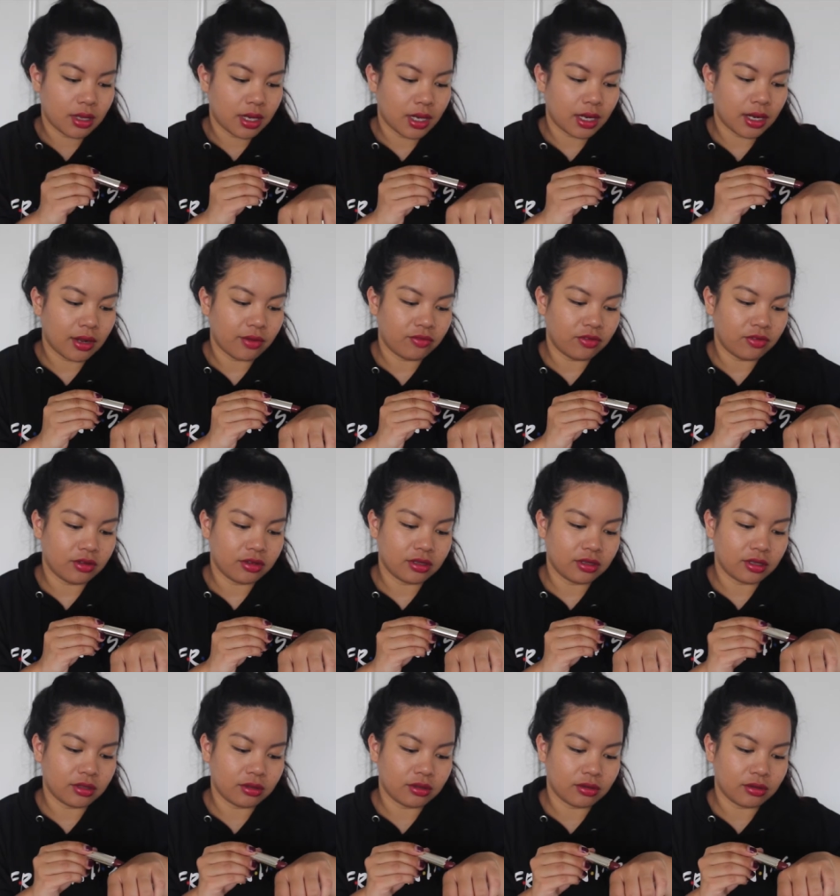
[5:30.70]
And I've used
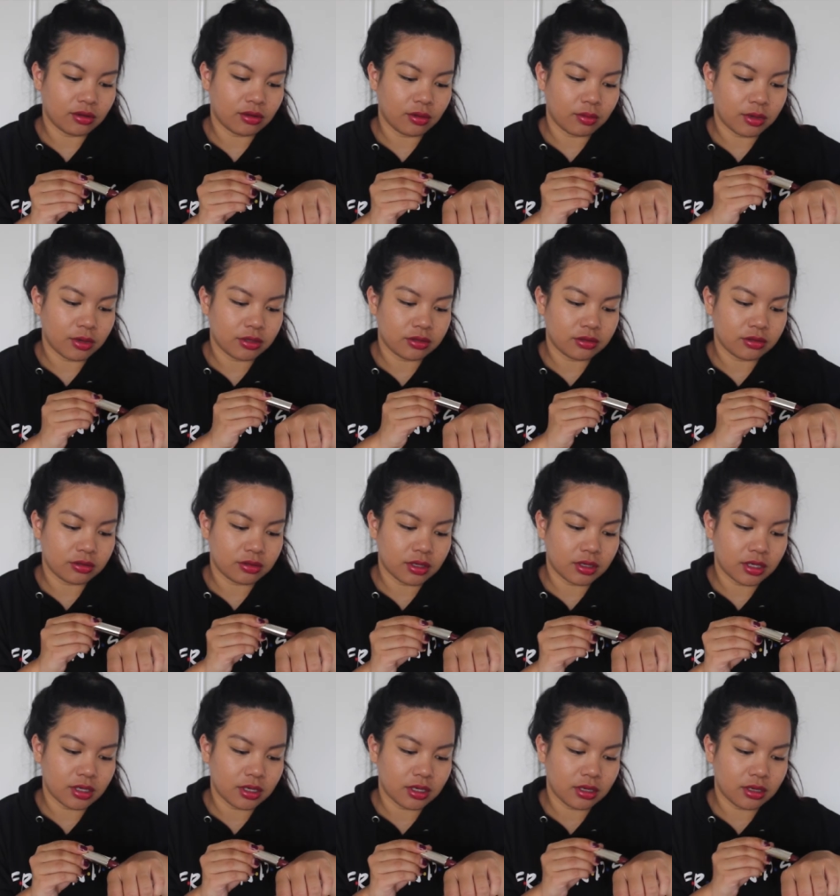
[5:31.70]
it so much
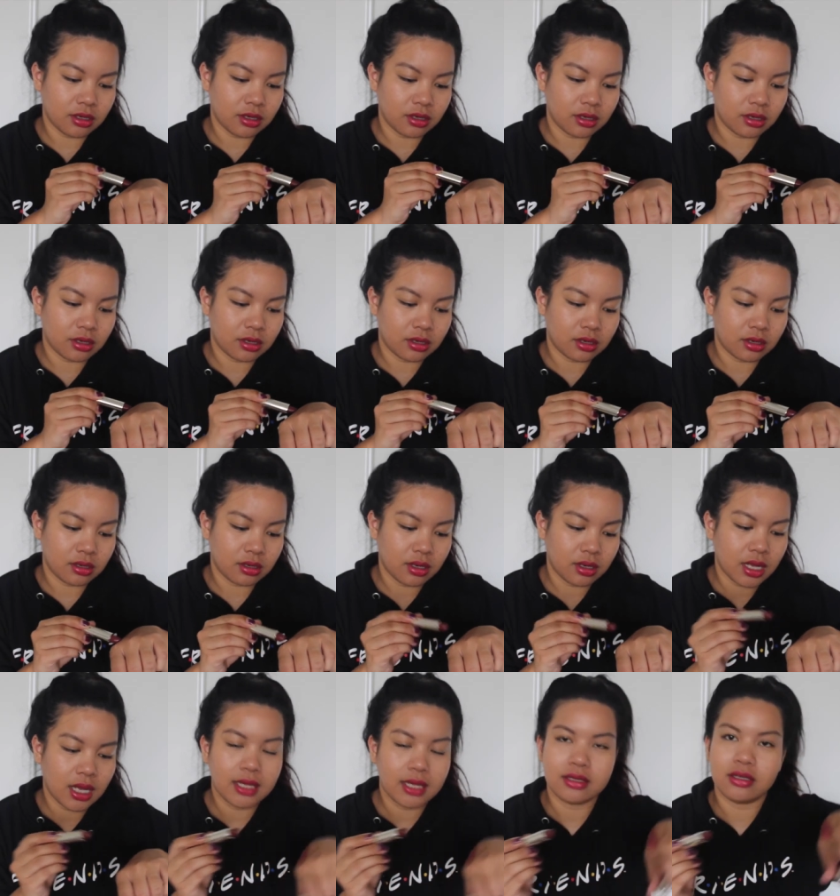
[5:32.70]
already.
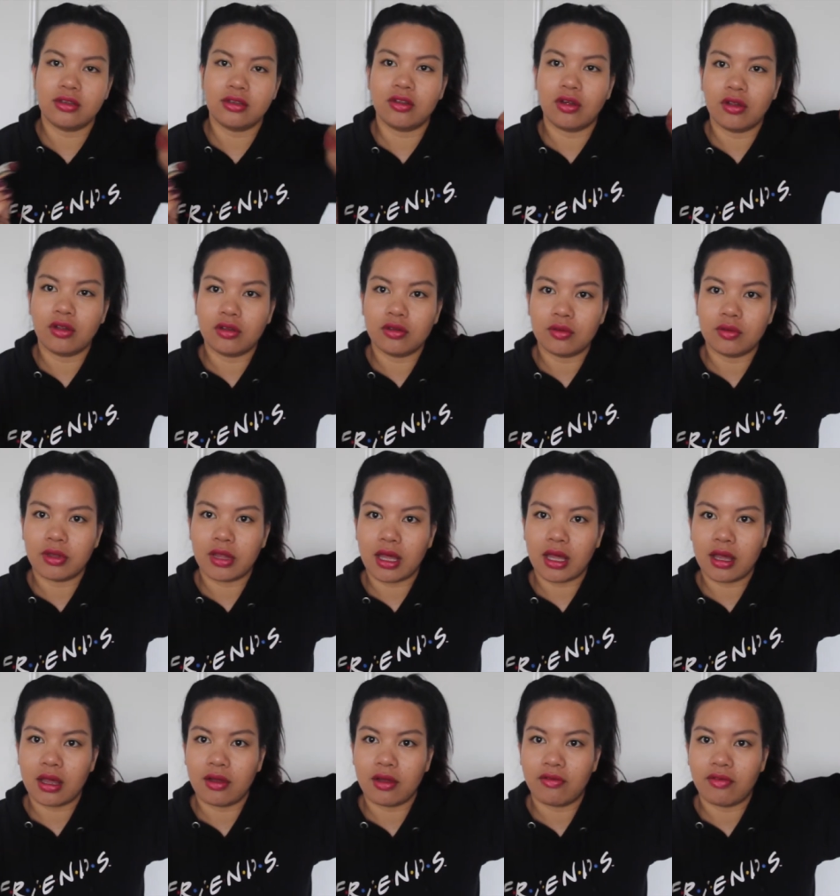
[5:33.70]
It just goes with
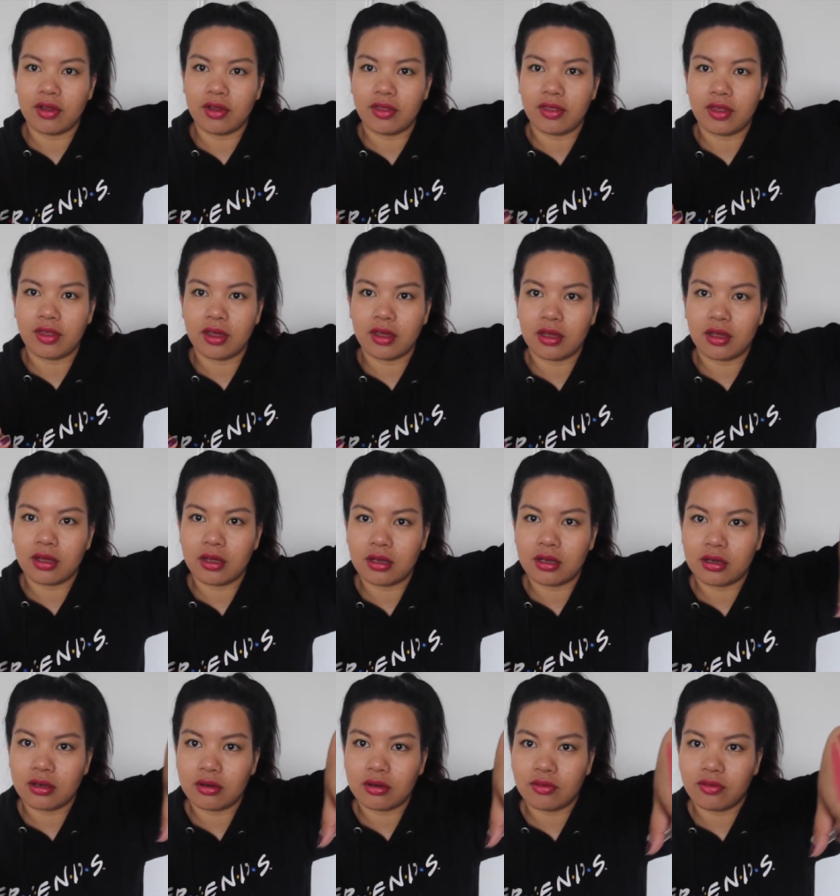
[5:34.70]
like everything. I
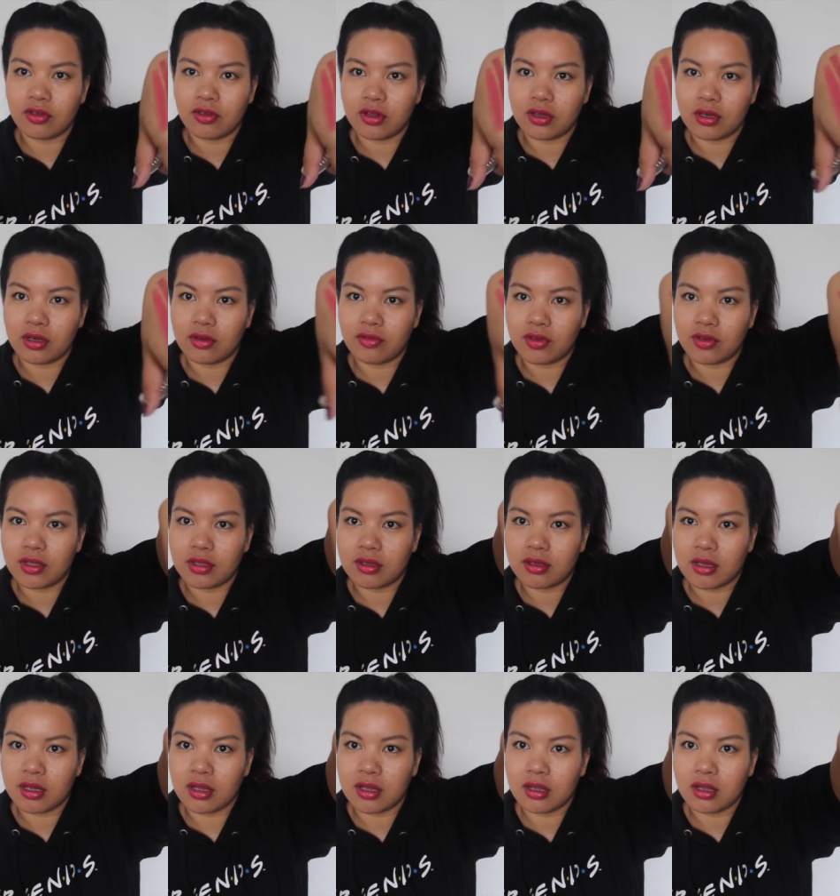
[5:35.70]
don't know if you can even
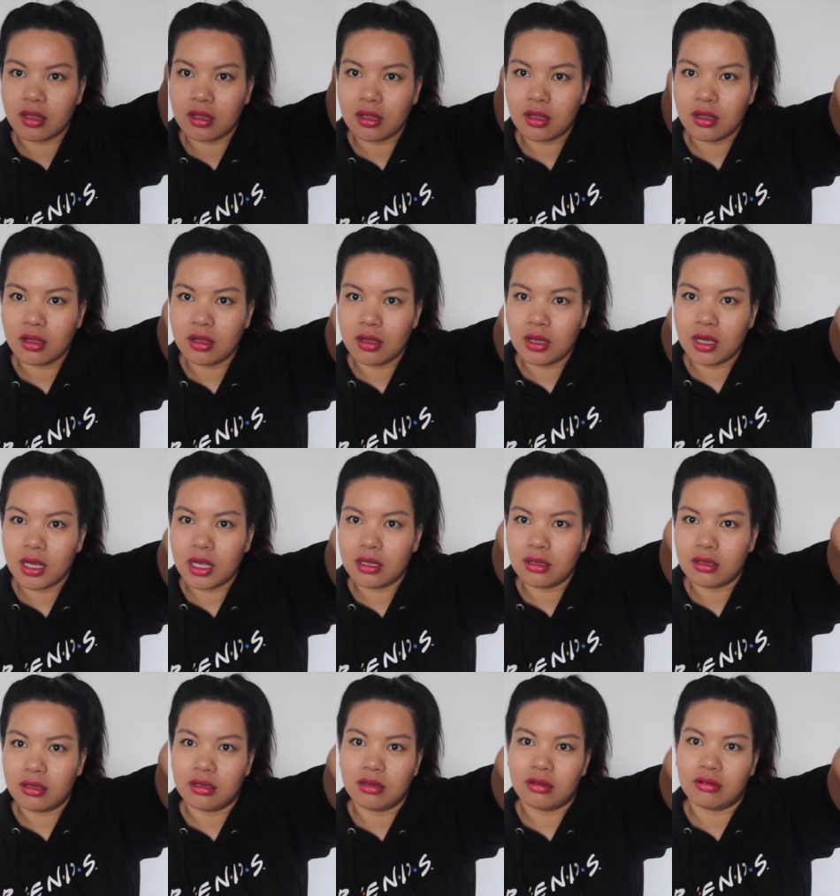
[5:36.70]
see.
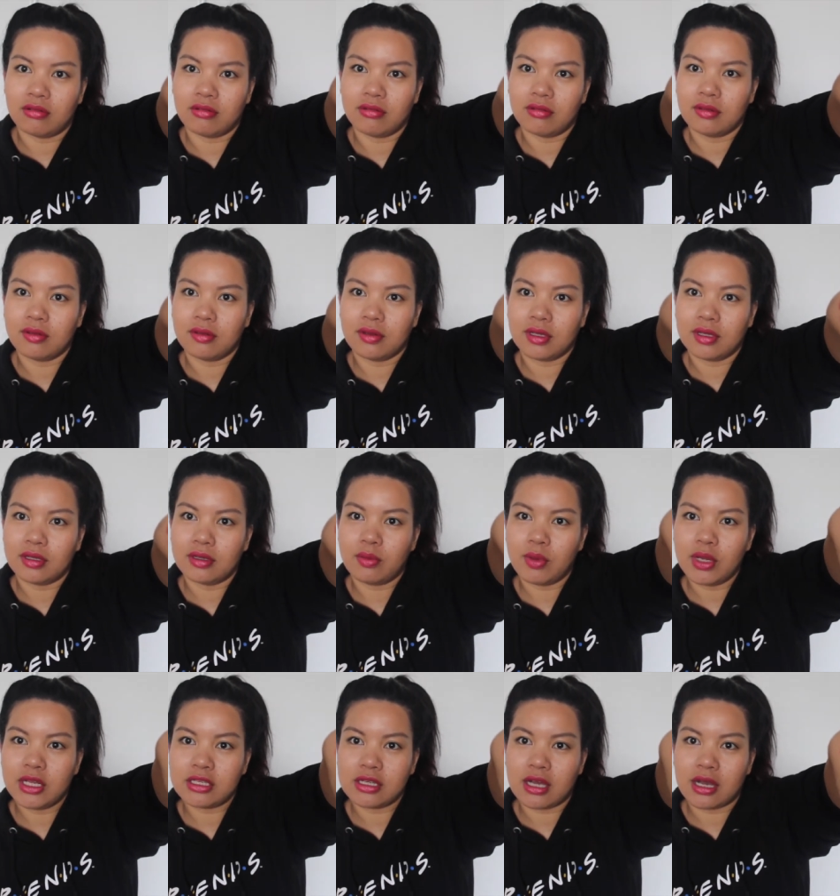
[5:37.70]
Oh, it's a
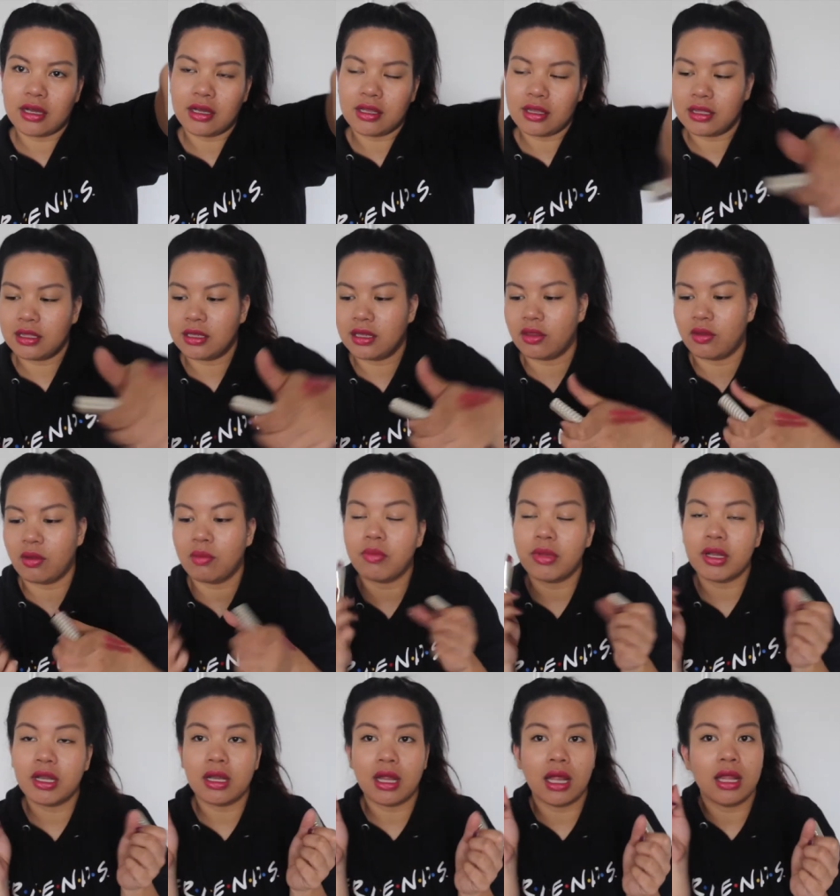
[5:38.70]
bit darker than other one,
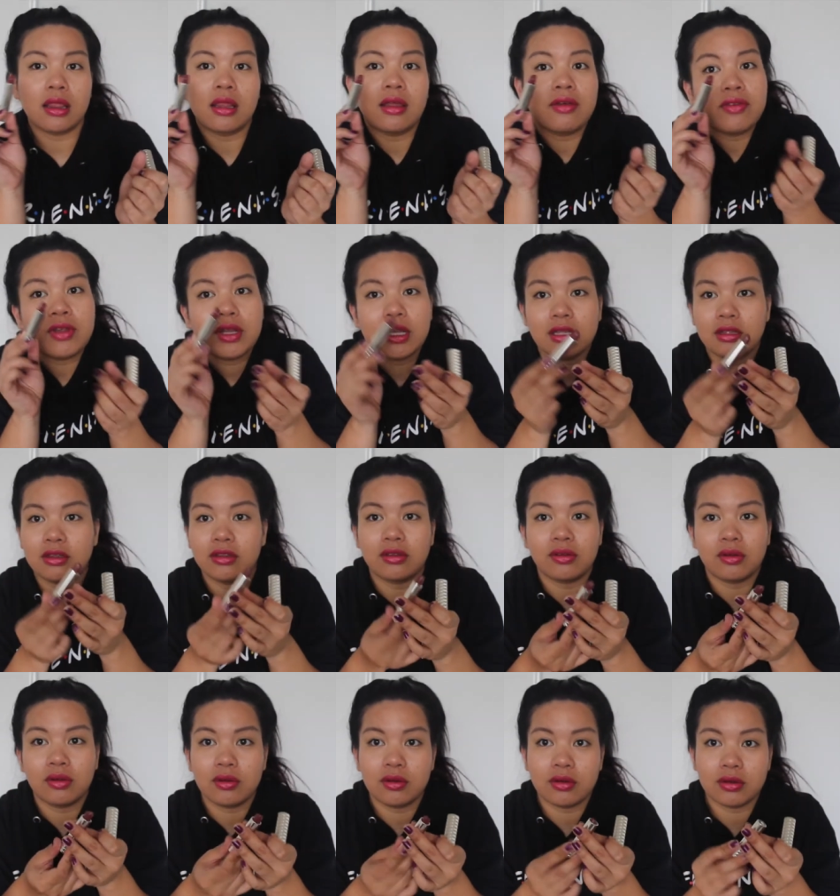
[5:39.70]
but I love it. It's
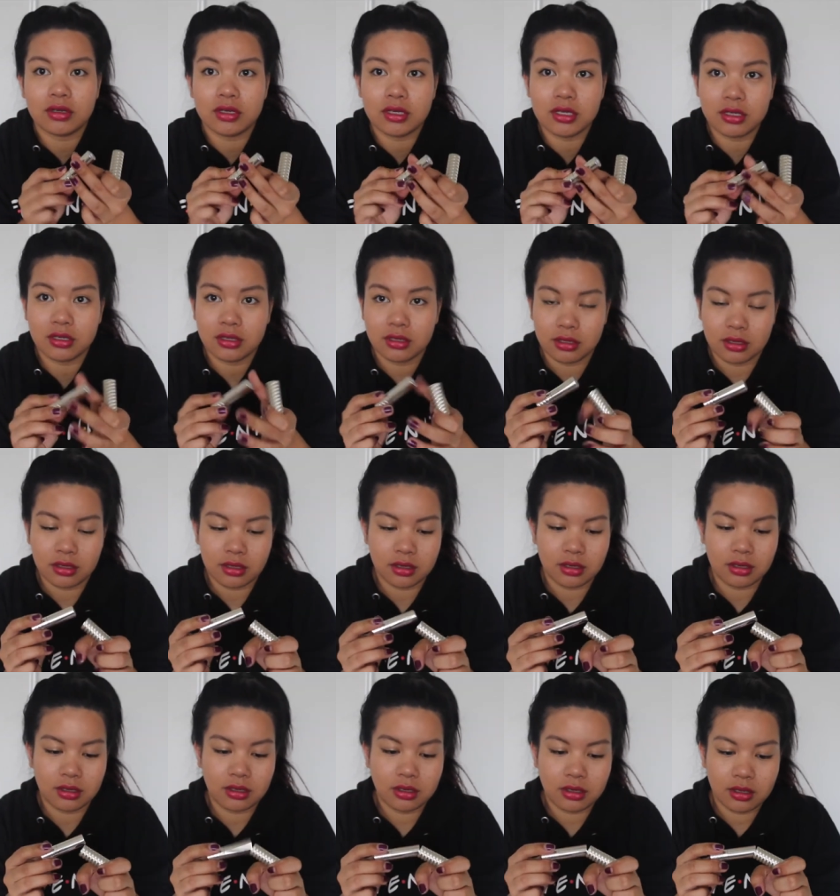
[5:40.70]
so good.
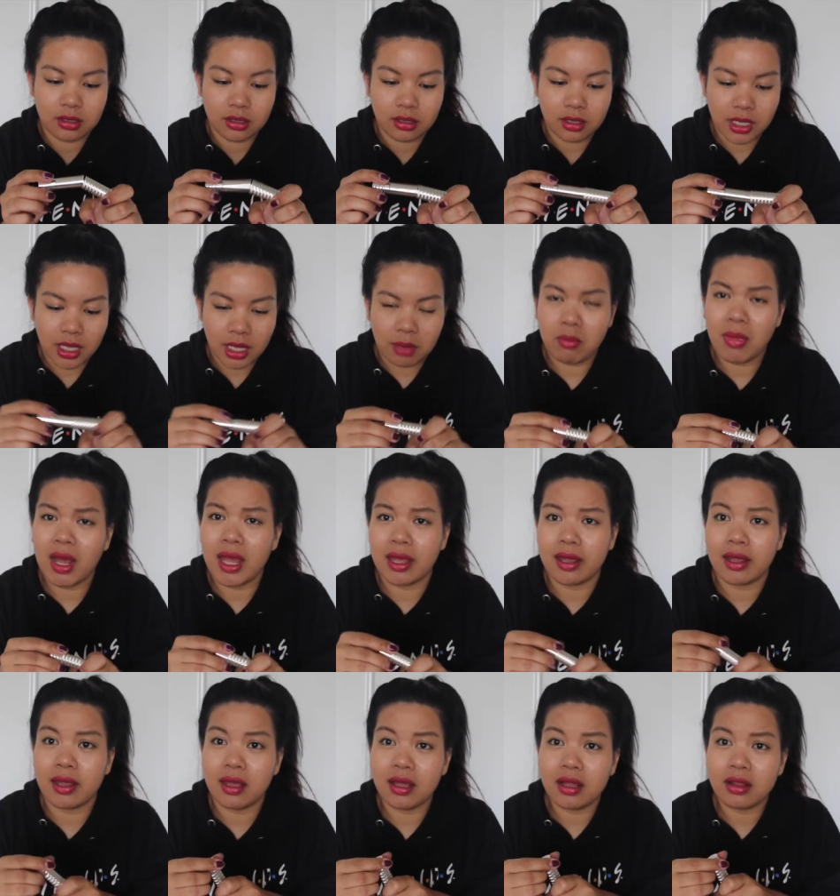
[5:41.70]
And my
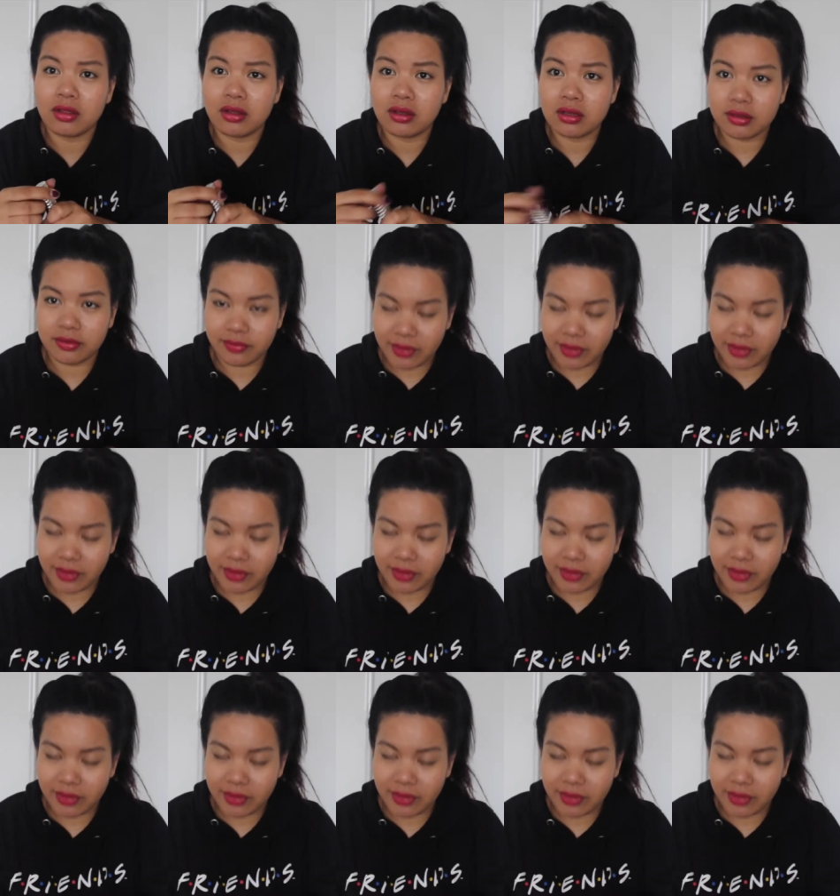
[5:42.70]
hair looks